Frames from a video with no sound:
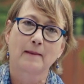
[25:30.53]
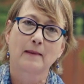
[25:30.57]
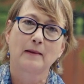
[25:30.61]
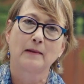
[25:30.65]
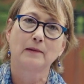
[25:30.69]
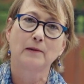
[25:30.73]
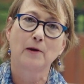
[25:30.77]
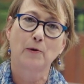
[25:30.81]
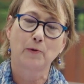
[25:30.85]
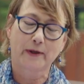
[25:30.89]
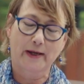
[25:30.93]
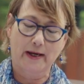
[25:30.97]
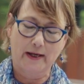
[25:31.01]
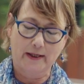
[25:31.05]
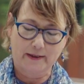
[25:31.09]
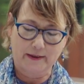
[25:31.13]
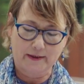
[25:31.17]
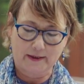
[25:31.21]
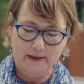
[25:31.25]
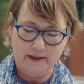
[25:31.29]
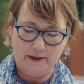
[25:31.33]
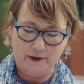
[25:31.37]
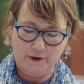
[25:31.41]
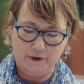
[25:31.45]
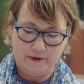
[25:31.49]
Located
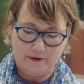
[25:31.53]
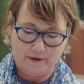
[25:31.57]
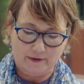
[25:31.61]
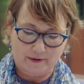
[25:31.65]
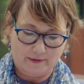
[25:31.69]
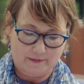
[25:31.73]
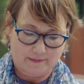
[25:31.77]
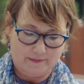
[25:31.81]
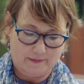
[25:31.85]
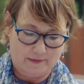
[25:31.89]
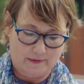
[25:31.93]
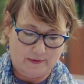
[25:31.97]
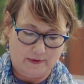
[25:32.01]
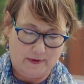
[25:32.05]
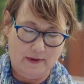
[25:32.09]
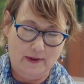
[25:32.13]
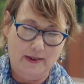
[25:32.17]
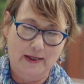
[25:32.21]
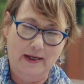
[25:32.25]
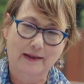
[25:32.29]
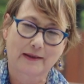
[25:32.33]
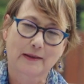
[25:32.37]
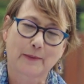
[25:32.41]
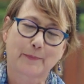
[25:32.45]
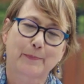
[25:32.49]
here,
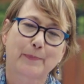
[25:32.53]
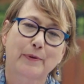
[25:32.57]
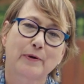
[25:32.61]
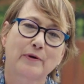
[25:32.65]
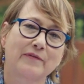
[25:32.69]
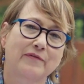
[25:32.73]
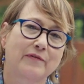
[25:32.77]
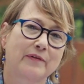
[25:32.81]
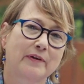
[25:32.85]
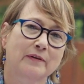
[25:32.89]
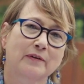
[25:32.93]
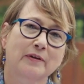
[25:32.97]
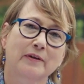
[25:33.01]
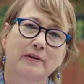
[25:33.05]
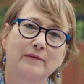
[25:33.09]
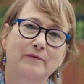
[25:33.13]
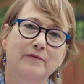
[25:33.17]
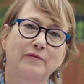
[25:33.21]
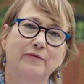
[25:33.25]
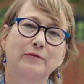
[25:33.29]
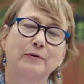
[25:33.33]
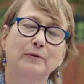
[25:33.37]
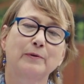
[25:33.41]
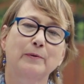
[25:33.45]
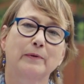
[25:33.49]
at the perfect
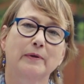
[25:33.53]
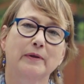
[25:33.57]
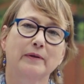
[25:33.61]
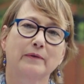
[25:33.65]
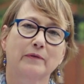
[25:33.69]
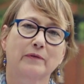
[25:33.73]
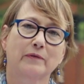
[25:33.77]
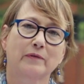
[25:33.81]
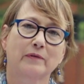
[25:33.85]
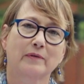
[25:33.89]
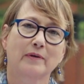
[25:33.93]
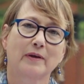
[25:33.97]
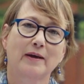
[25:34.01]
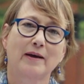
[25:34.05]
confluence